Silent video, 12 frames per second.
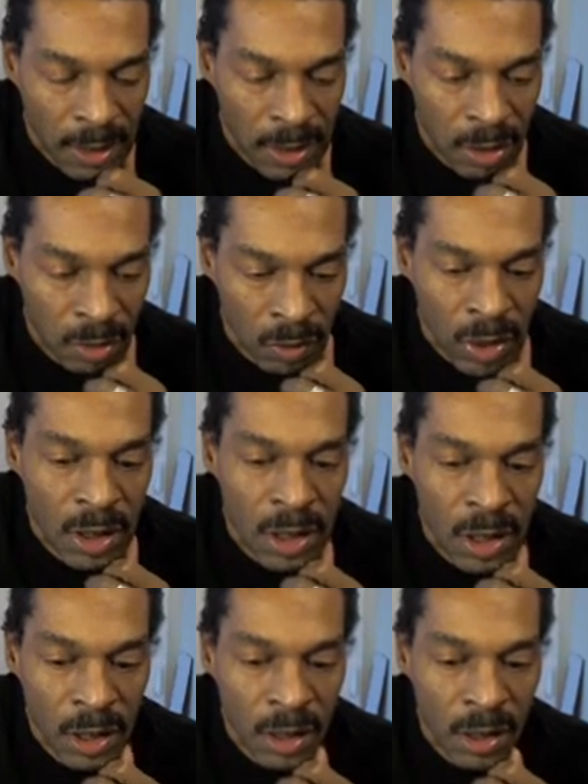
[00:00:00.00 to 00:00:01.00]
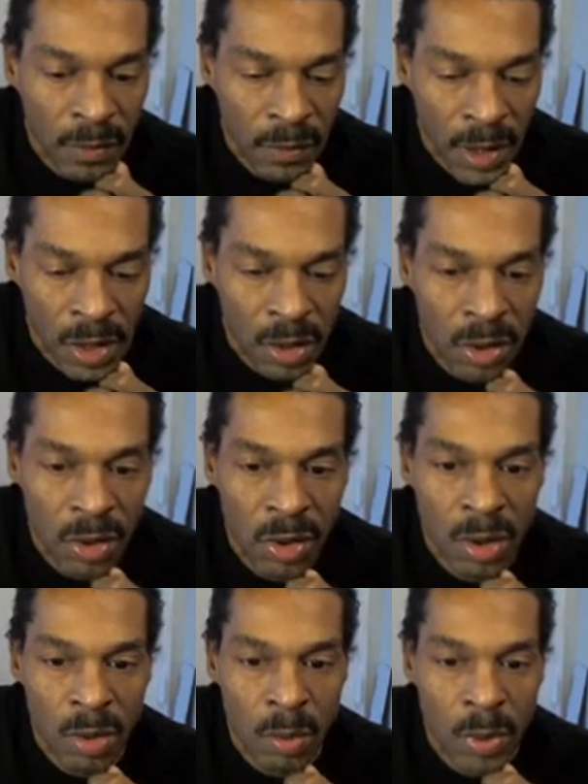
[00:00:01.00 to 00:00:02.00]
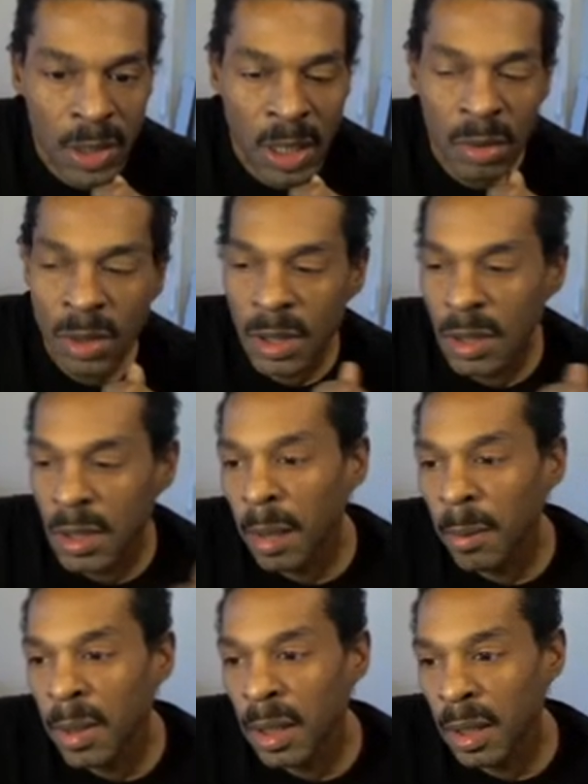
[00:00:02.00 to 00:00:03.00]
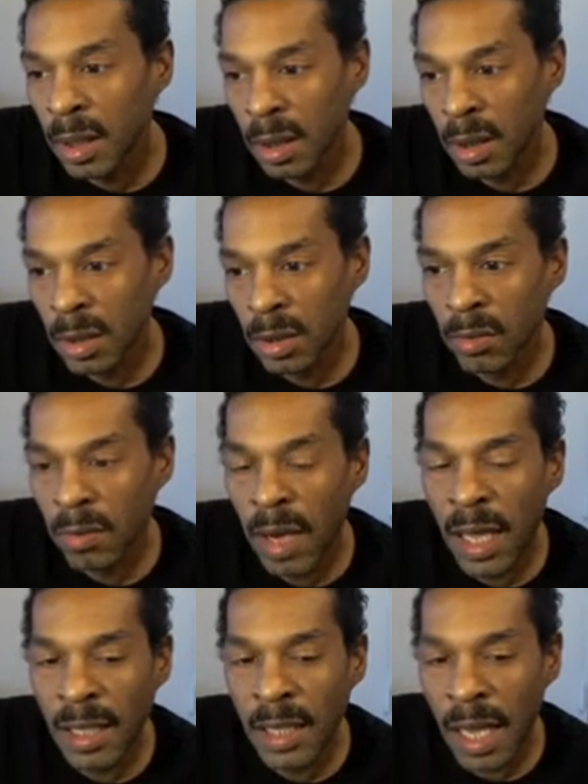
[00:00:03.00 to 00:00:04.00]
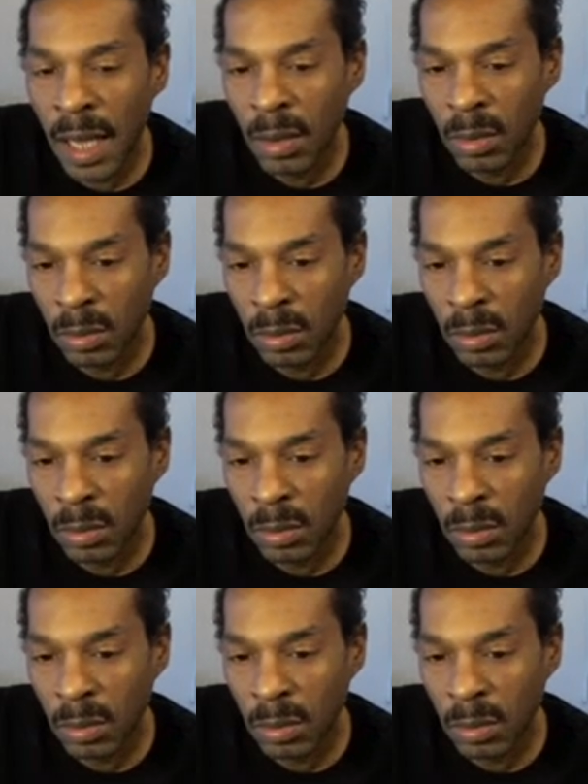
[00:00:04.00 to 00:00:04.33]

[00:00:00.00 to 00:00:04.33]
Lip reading: the retail investors without the stomach to ride it out